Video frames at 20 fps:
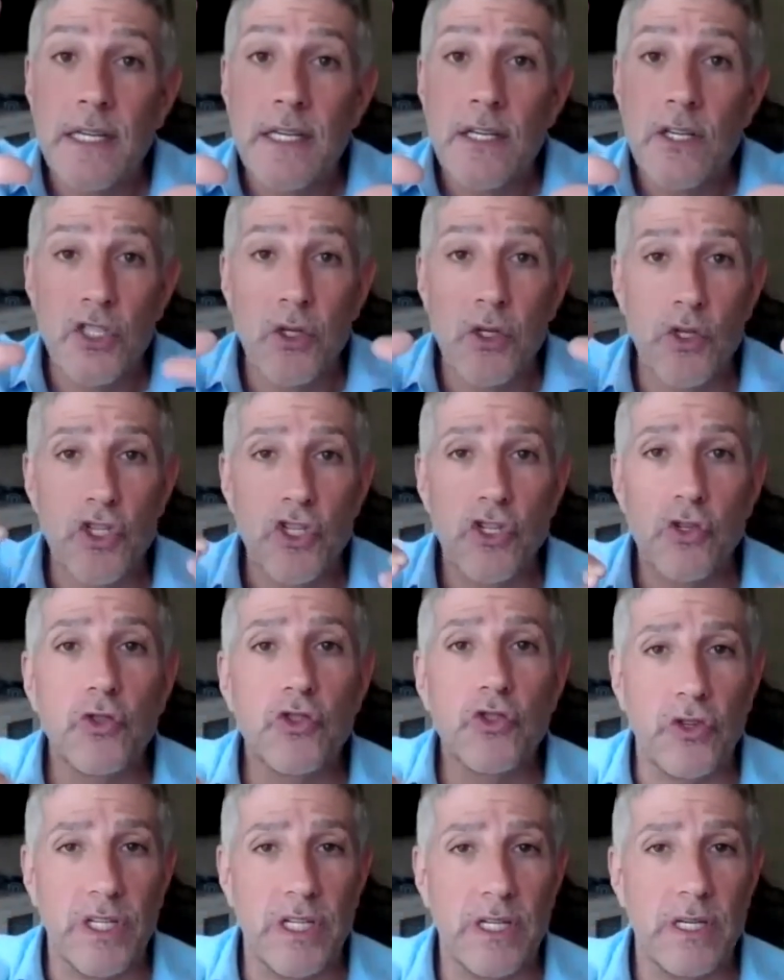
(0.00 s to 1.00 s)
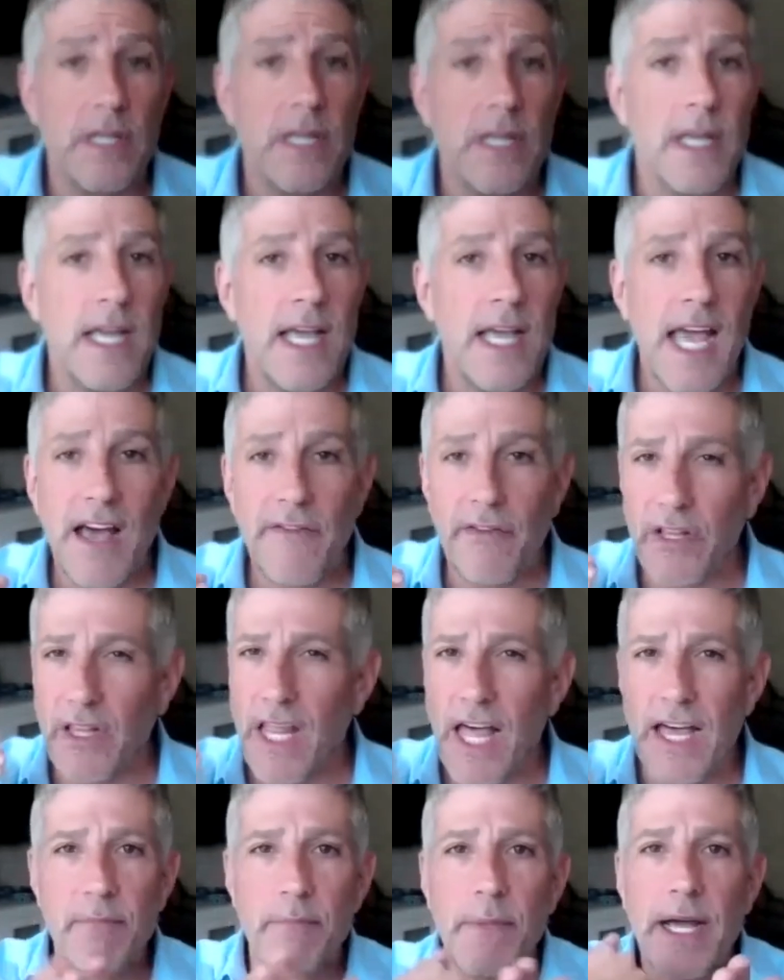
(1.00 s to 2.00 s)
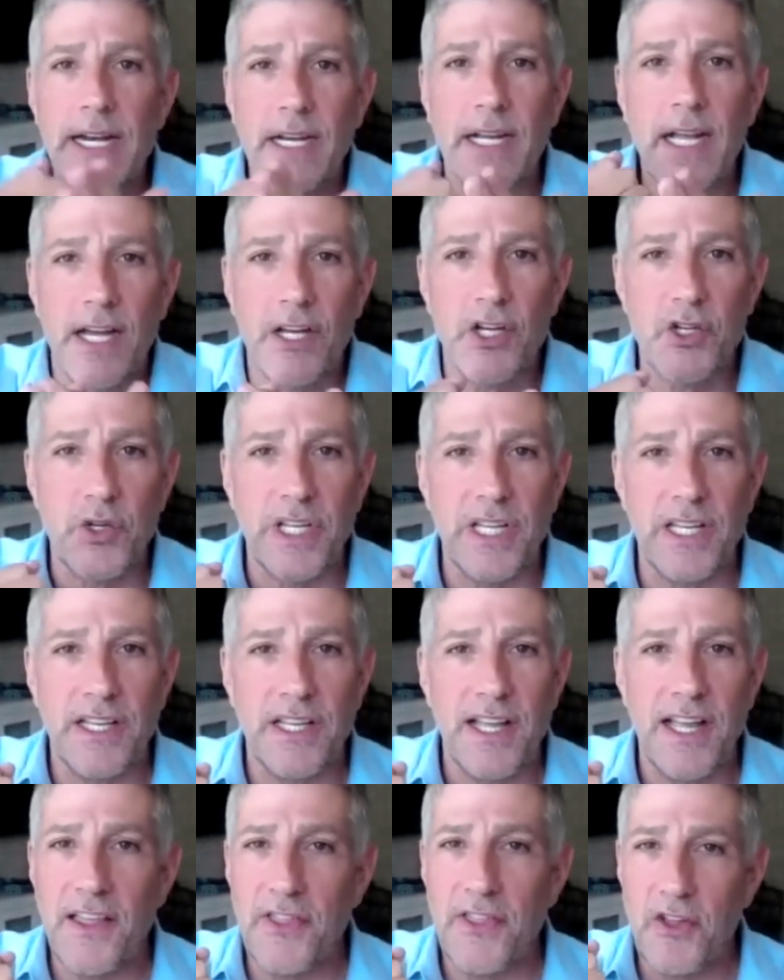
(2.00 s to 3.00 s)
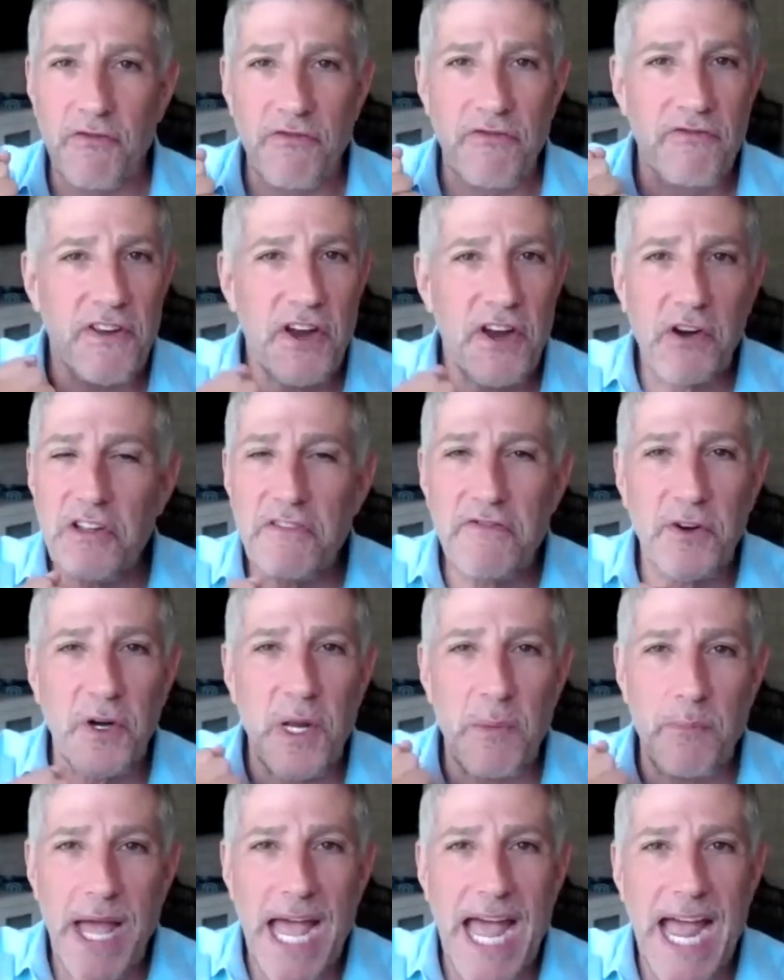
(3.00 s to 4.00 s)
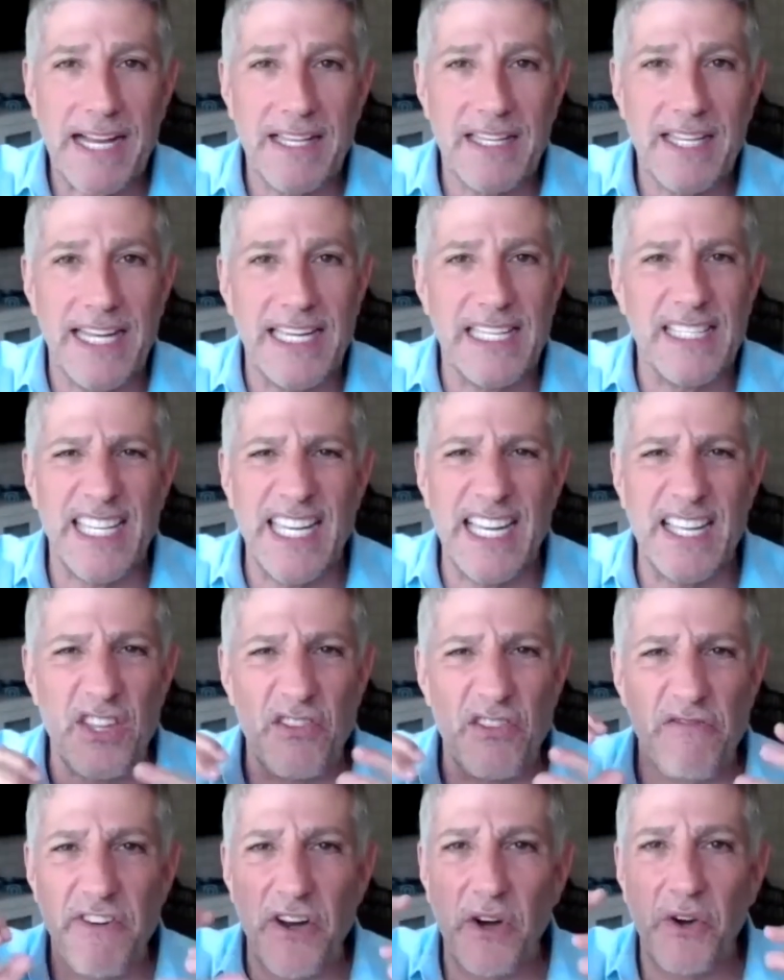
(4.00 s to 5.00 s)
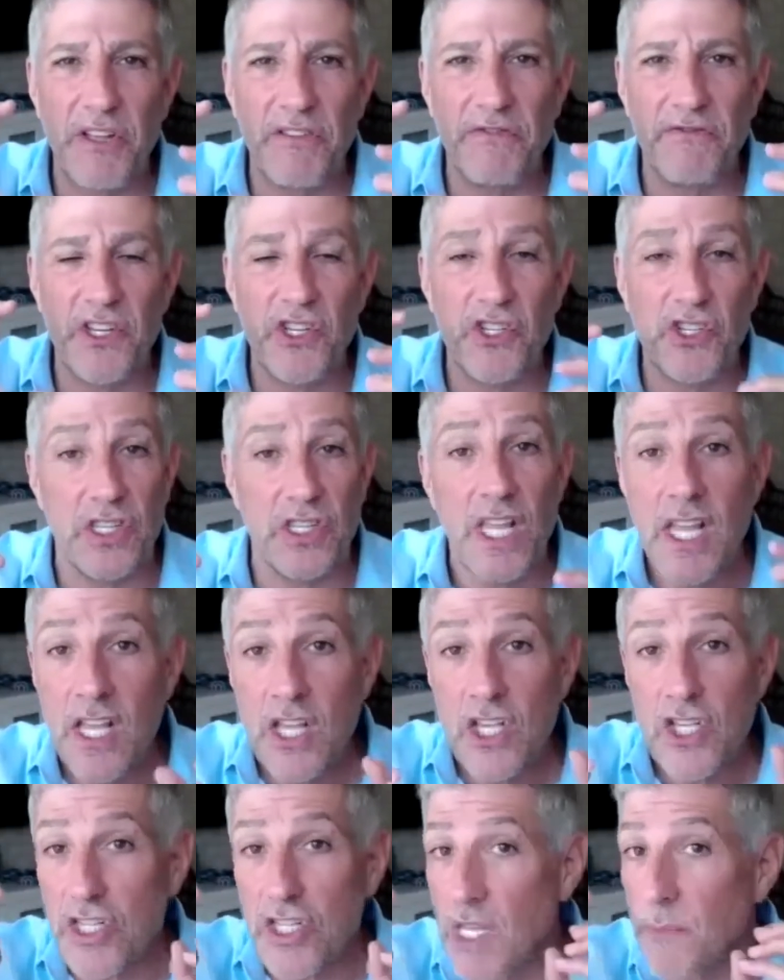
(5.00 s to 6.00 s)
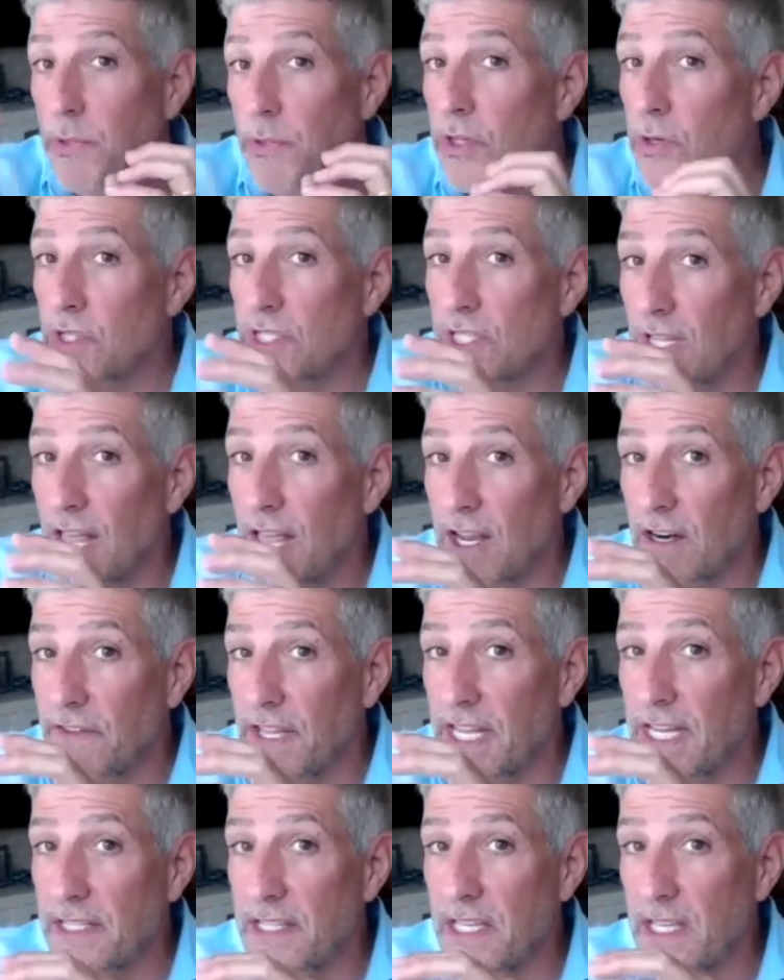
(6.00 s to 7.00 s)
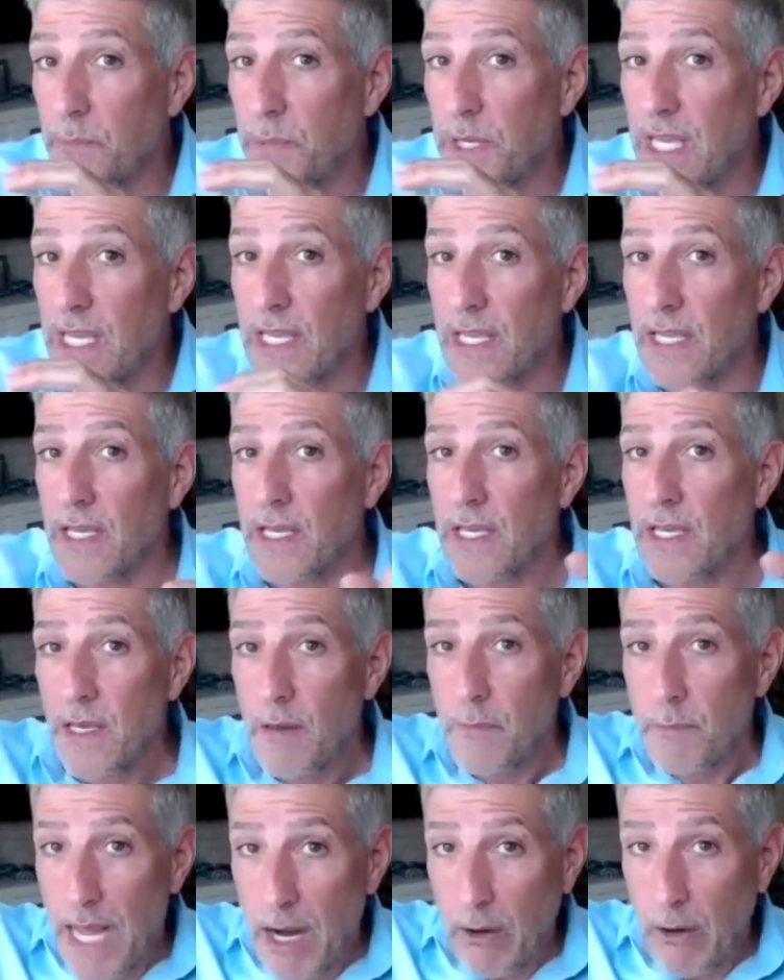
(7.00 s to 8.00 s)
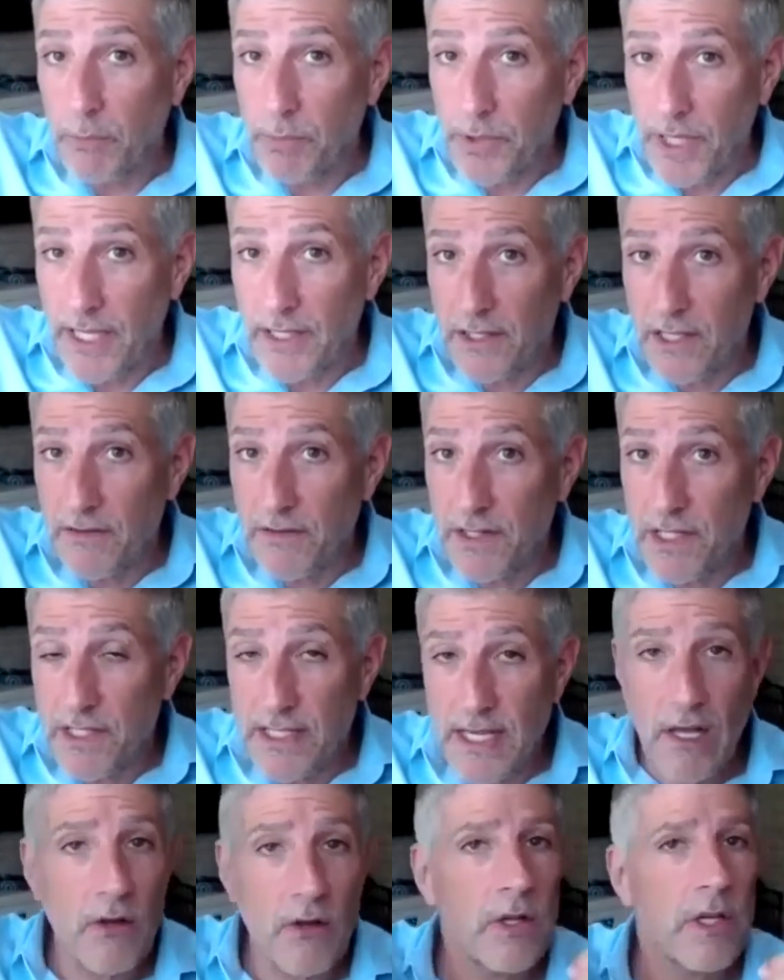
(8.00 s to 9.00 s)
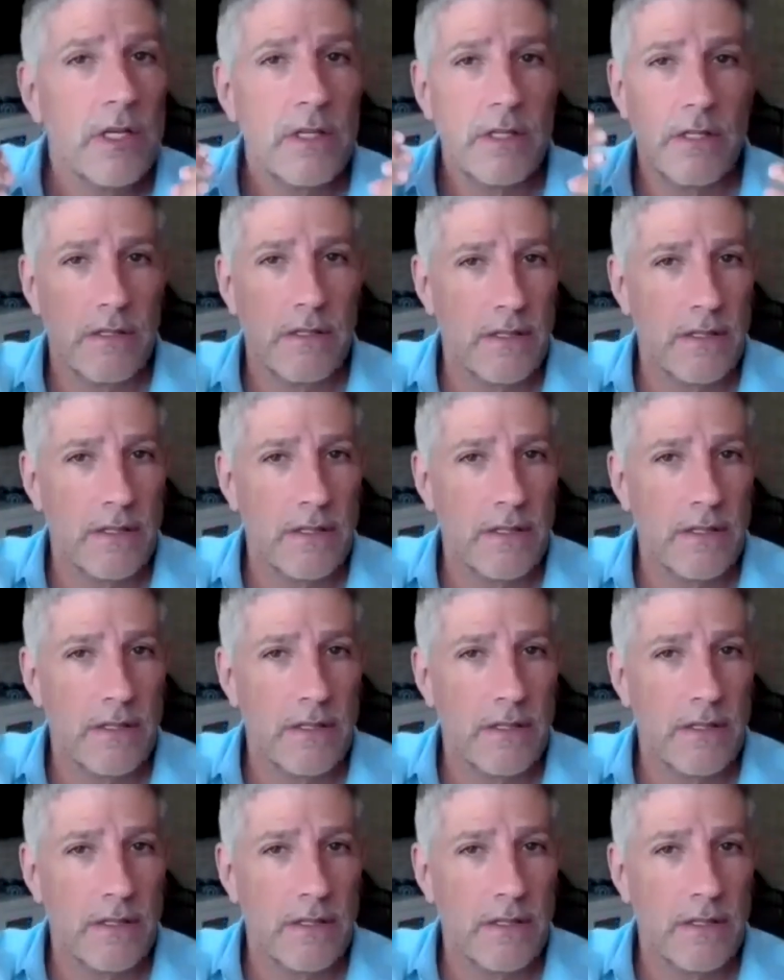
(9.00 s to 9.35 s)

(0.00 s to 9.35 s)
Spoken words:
So children have a lot of mitochondria, and they're very, very packed tightly, and they're very efficient. So they produce a lot of ATP, power plant of the cell.